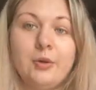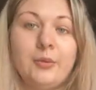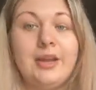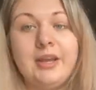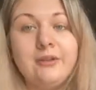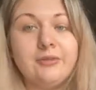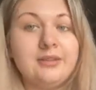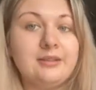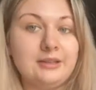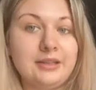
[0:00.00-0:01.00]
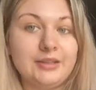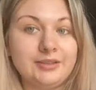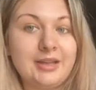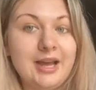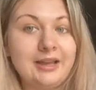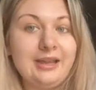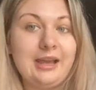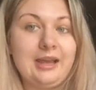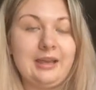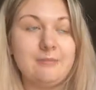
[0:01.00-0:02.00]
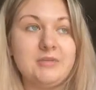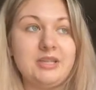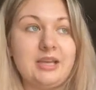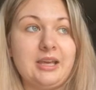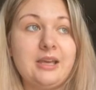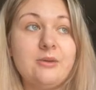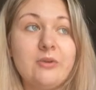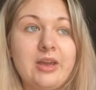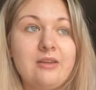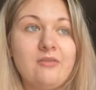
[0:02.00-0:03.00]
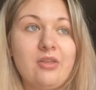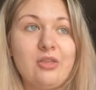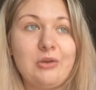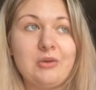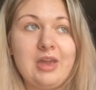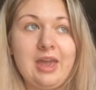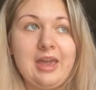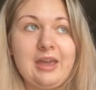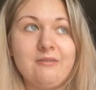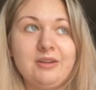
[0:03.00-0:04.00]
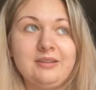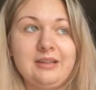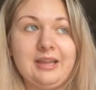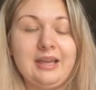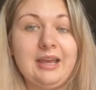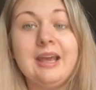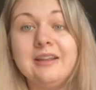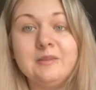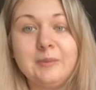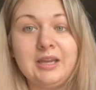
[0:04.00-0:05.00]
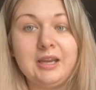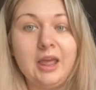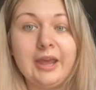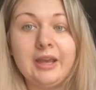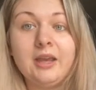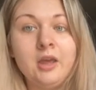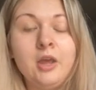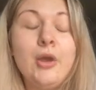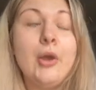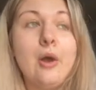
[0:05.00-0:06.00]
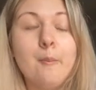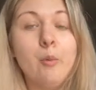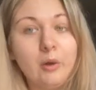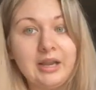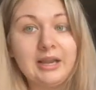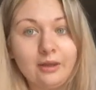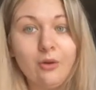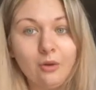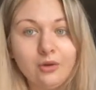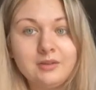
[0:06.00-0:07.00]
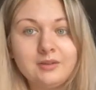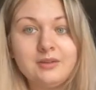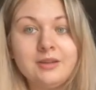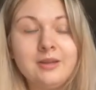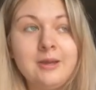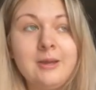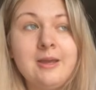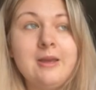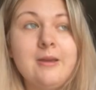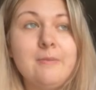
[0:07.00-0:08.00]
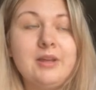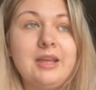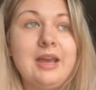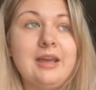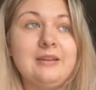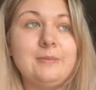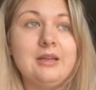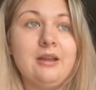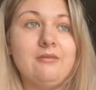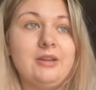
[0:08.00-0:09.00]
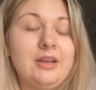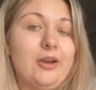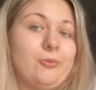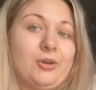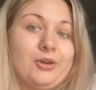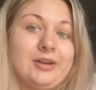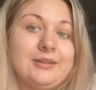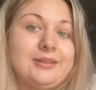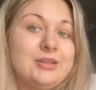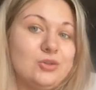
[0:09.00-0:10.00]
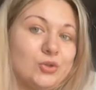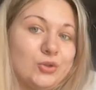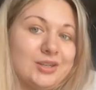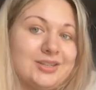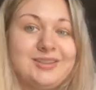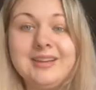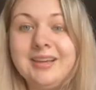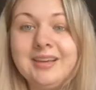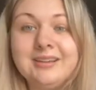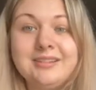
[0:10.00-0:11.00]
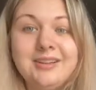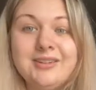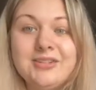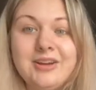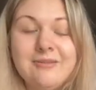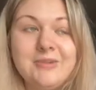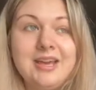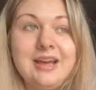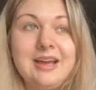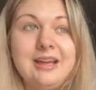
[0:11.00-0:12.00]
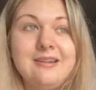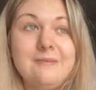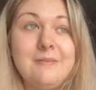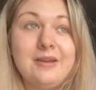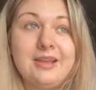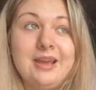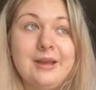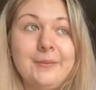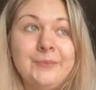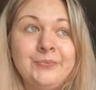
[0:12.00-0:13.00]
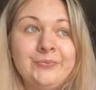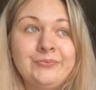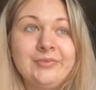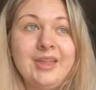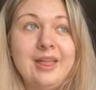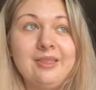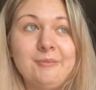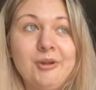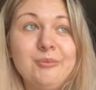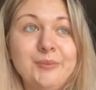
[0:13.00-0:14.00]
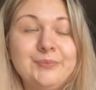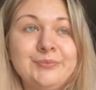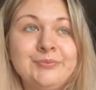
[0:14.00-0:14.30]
We recently just had a mini heat wave in the UK recently. It has been like boiling hot. But yeah, it's been lovely. I hope you guys enjoyed the sunshine we had. But yeah, at the moment,